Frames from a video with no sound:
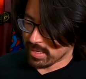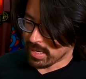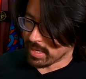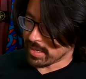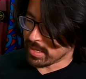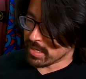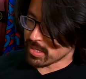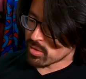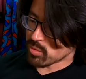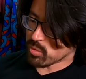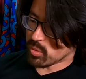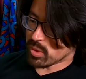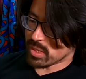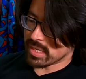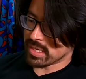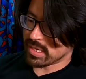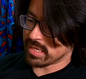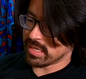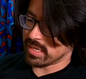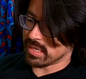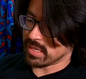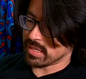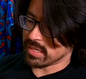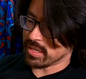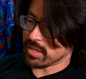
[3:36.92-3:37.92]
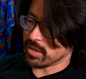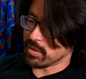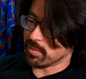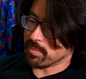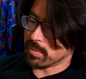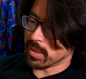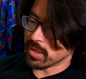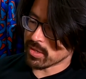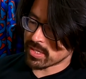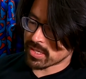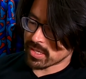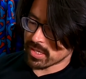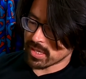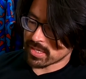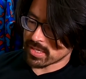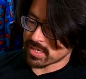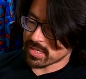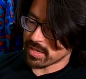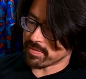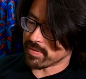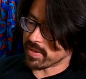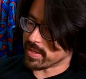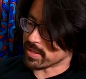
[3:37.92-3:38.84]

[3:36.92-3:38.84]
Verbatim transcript: And this one, you know, most of the stuff